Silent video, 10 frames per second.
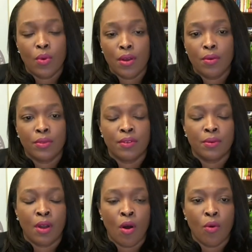Well, the
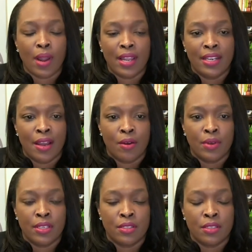goal right now
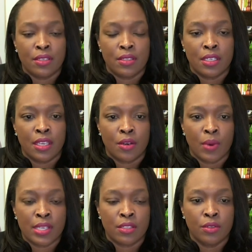is to, to get a
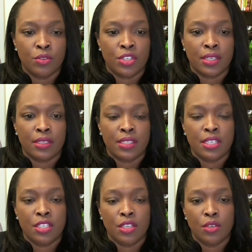resolution.
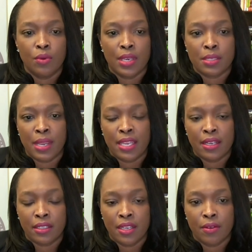C T U has made
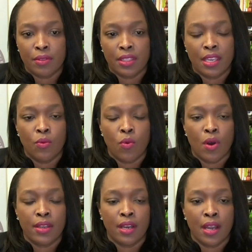it clear that they
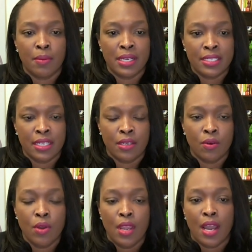want um, a
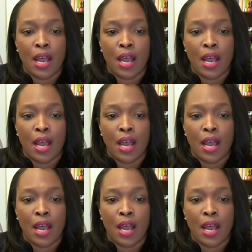deal.